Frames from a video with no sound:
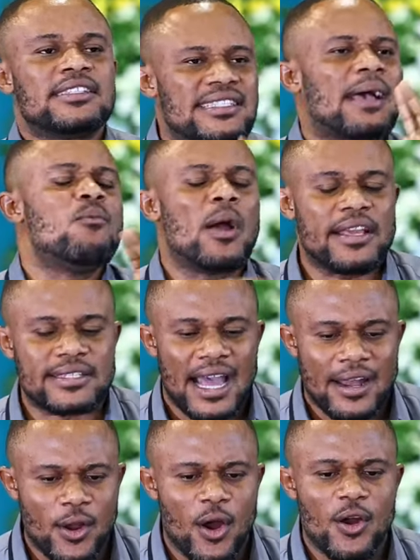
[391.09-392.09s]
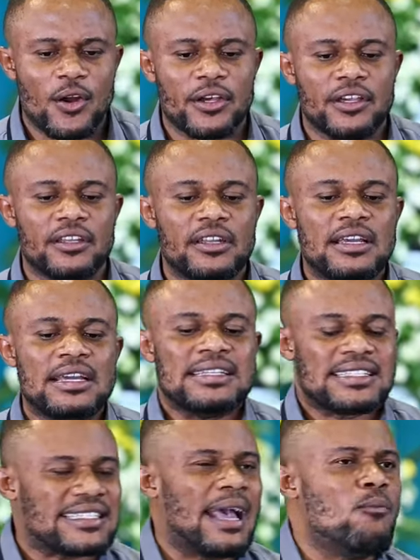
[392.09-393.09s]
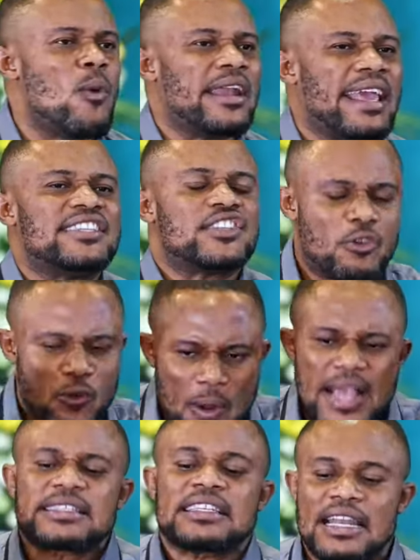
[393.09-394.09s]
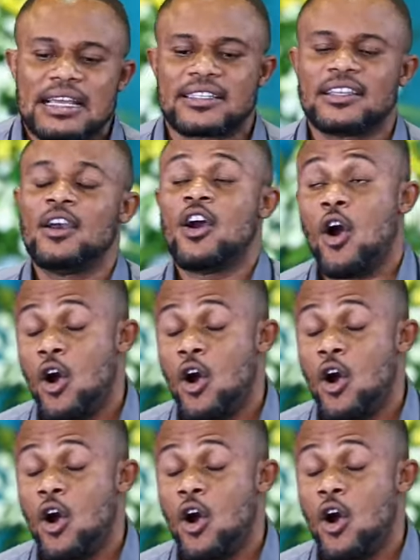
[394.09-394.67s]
someone is annoyed, someone is restless,